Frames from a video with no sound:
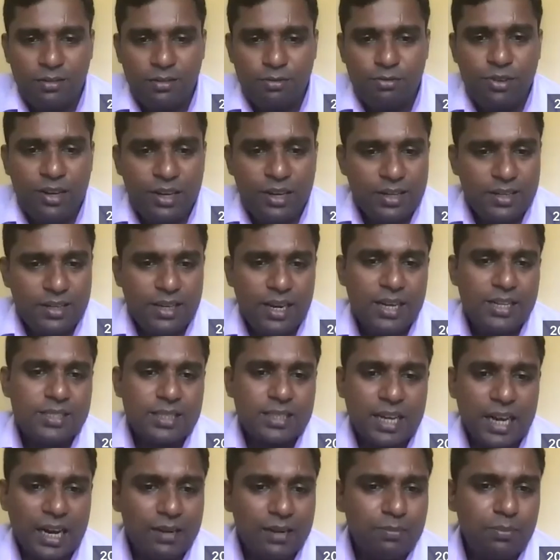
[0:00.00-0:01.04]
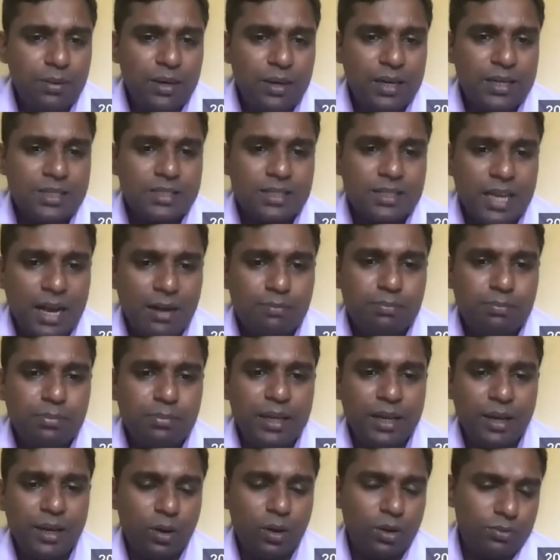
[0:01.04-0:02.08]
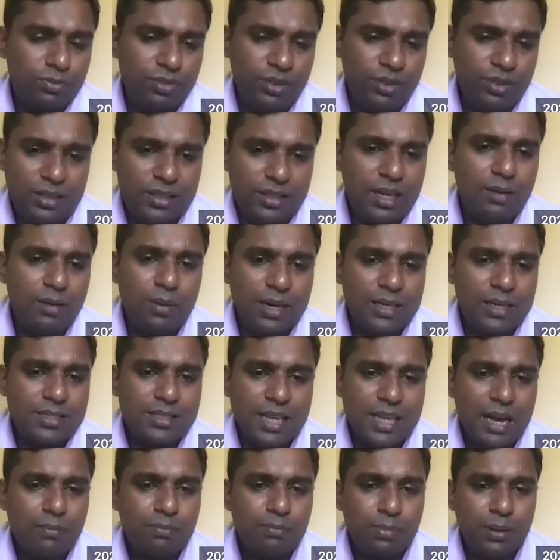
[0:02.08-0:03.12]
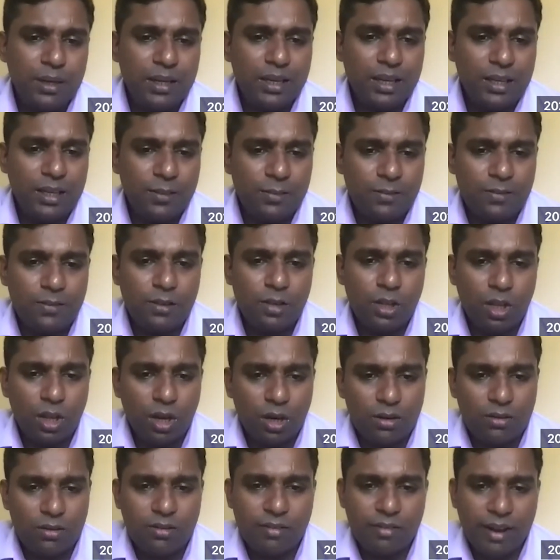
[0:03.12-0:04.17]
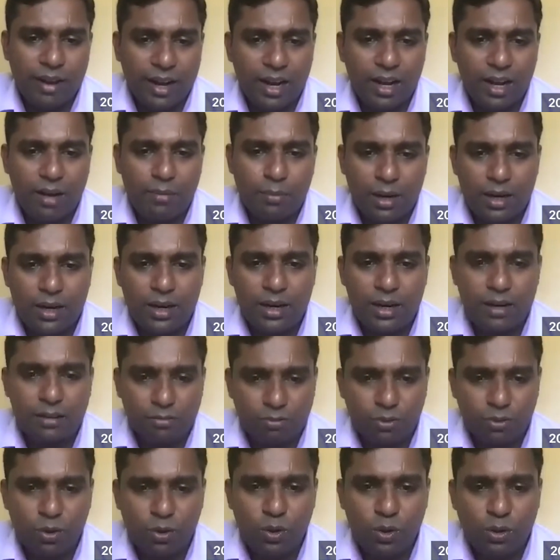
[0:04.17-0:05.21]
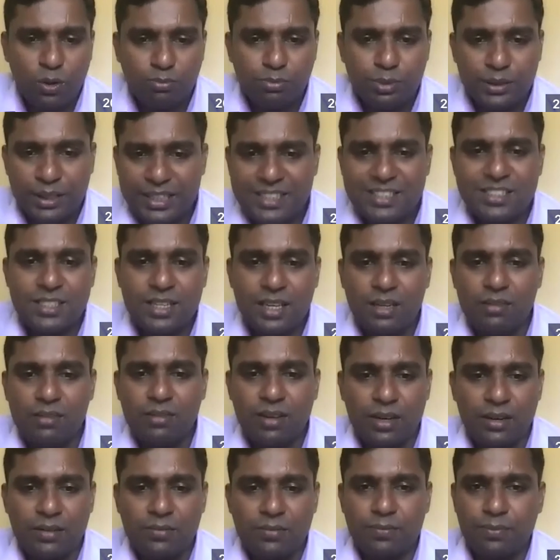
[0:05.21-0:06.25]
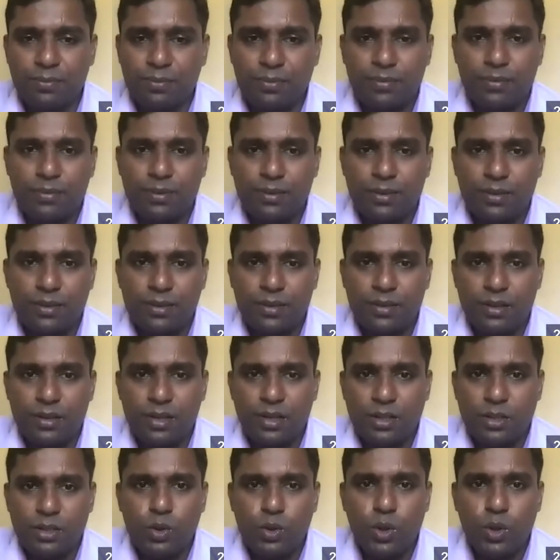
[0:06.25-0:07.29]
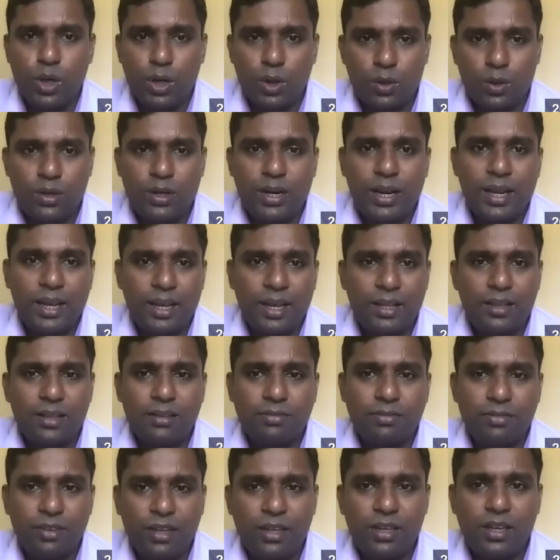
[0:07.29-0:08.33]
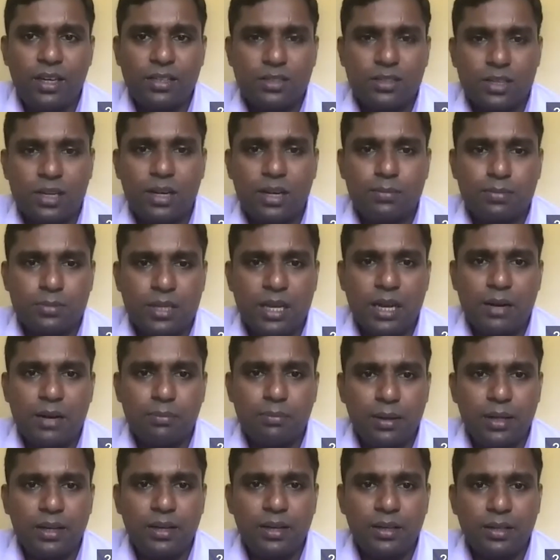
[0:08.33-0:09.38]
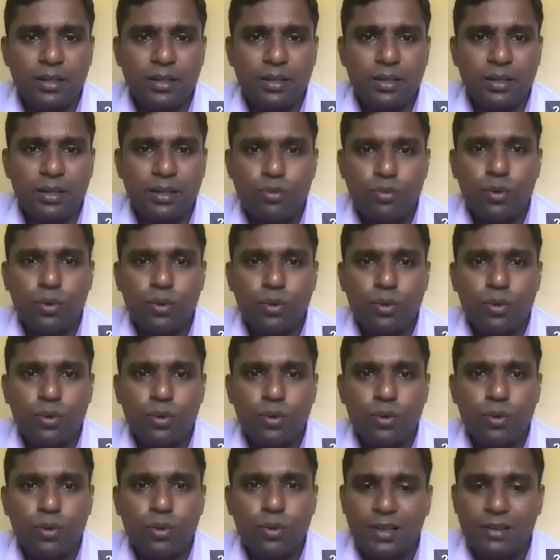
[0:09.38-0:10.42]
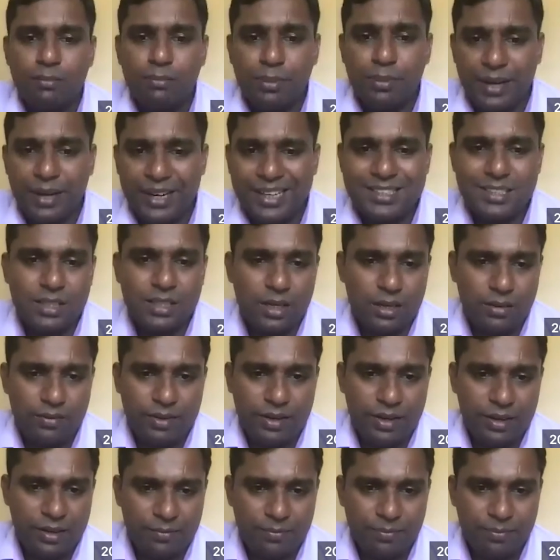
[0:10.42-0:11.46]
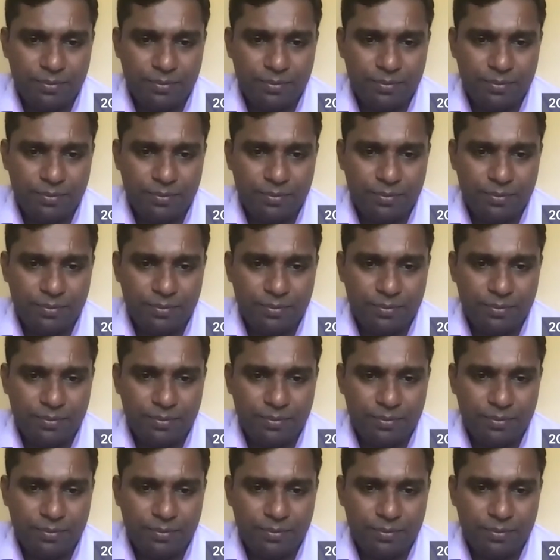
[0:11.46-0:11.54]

Fetal scalp blood sampling or fetal blood sampling is not recommended for breech delivery you are not taking the fetal scalp sampling for the breech delivery.